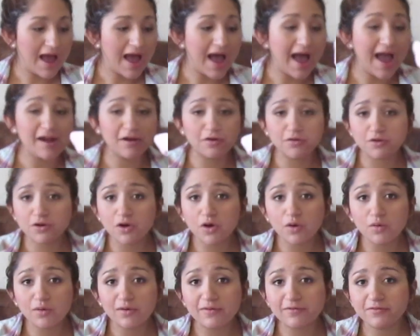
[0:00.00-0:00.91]
I don't
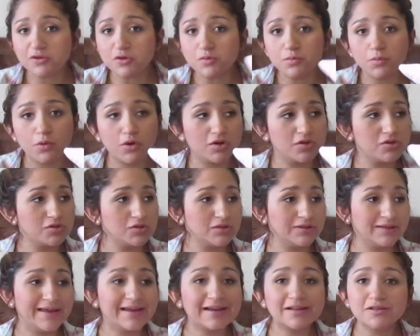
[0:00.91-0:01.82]
know if
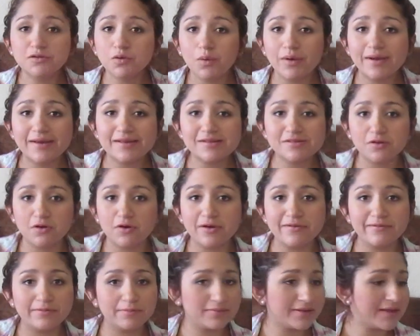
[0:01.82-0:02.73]
newborns like toys or
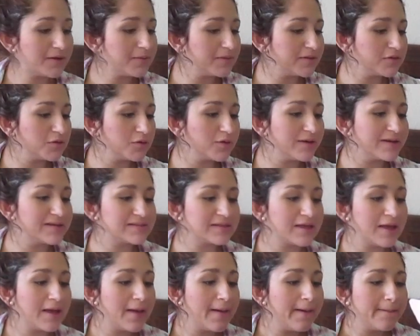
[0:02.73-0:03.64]
even play with toys,
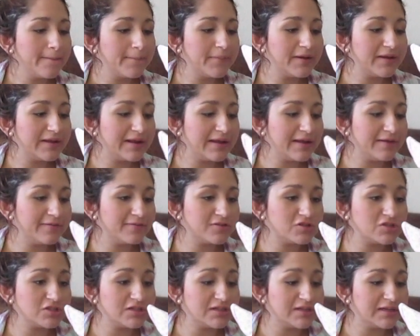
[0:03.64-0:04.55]
but if
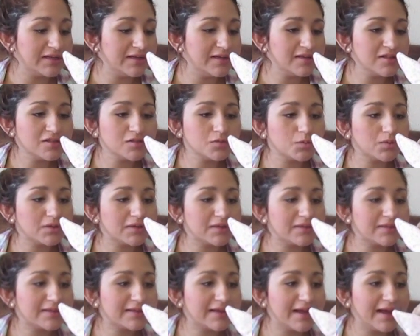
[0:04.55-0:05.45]
she is one
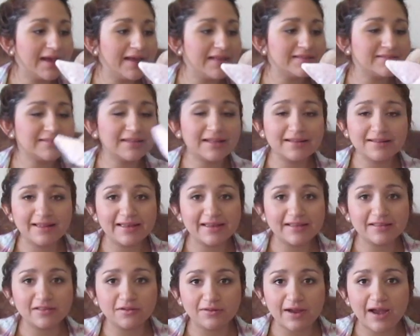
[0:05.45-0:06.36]
of the kinds that
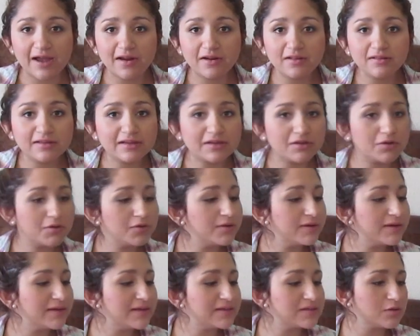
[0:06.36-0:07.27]
likes the rattling
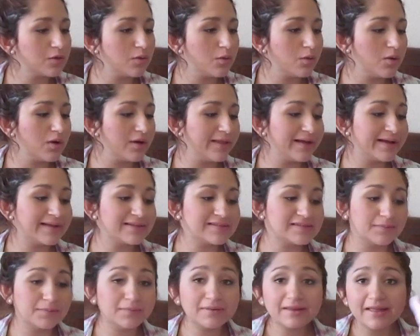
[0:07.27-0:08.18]
noise or likes
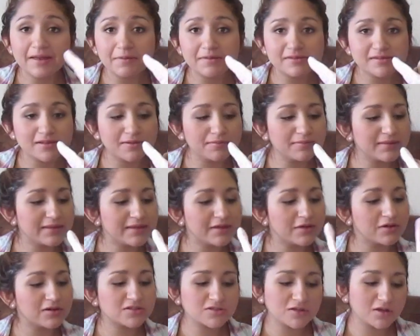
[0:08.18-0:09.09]
to play with
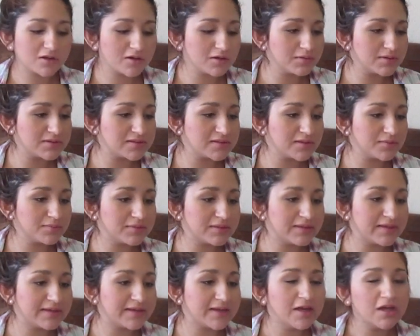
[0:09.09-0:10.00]
something or snuggle with
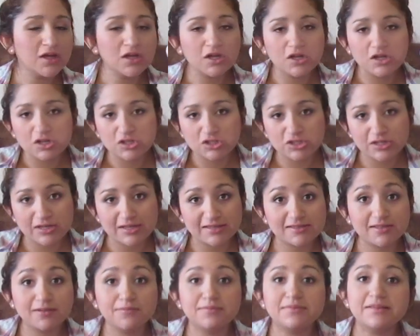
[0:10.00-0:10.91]
something, she
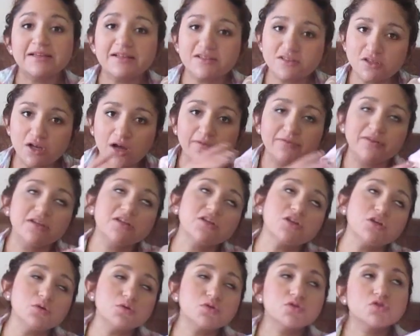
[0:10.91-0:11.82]
has something soft and
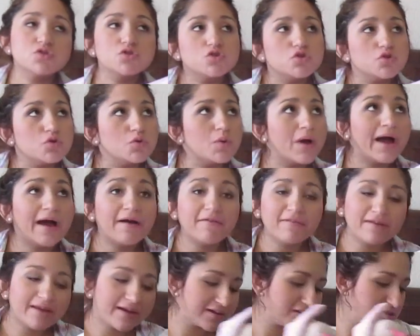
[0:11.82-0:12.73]
cute to
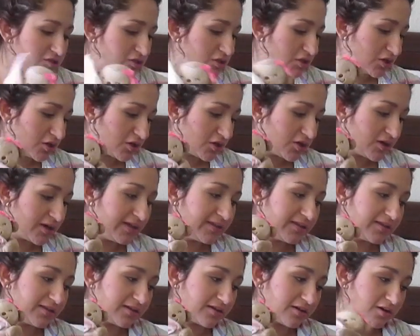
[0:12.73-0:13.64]
have next to her
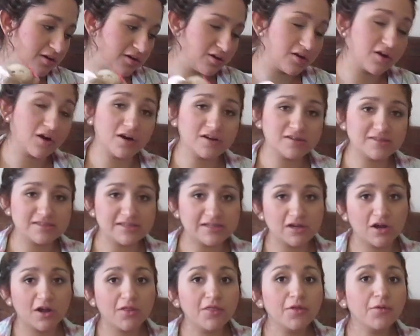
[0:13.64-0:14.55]
in the, her car
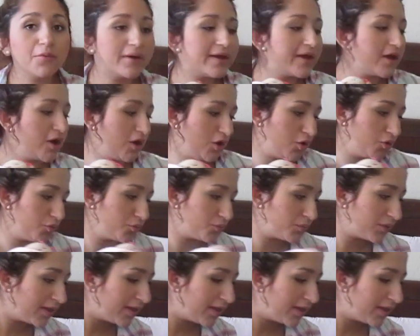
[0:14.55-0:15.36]
seat on the way home.